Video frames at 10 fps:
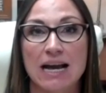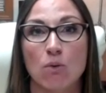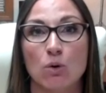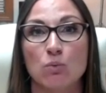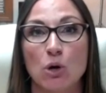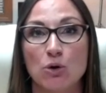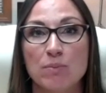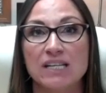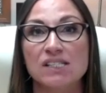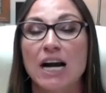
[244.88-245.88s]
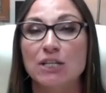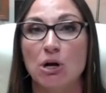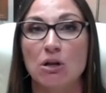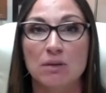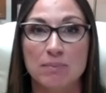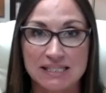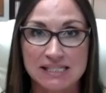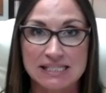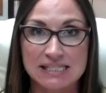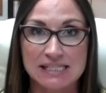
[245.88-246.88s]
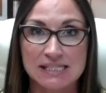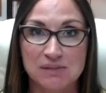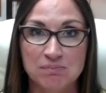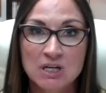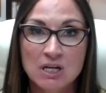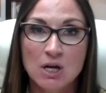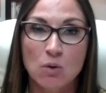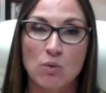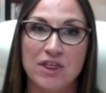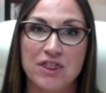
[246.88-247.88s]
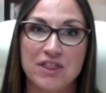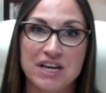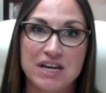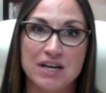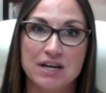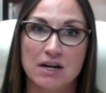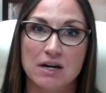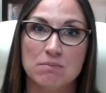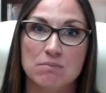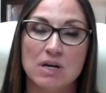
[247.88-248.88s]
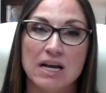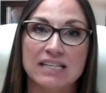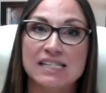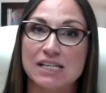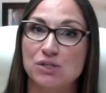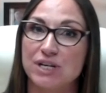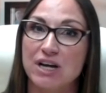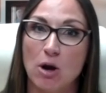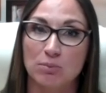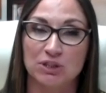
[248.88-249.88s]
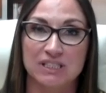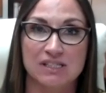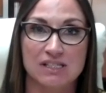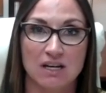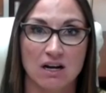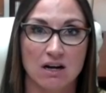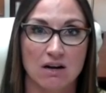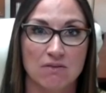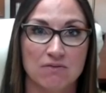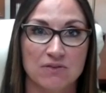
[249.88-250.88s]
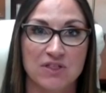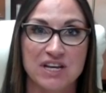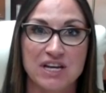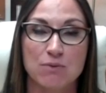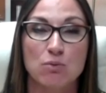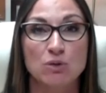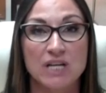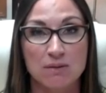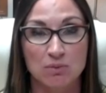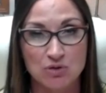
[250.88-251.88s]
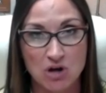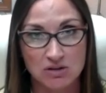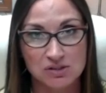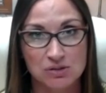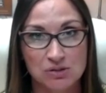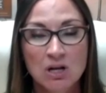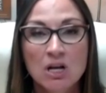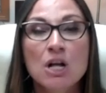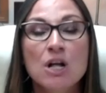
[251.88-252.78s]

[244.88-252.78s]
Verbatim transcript: our Rotamix hydraulic mixing system with the um, accessory options of the rotatable nozzle,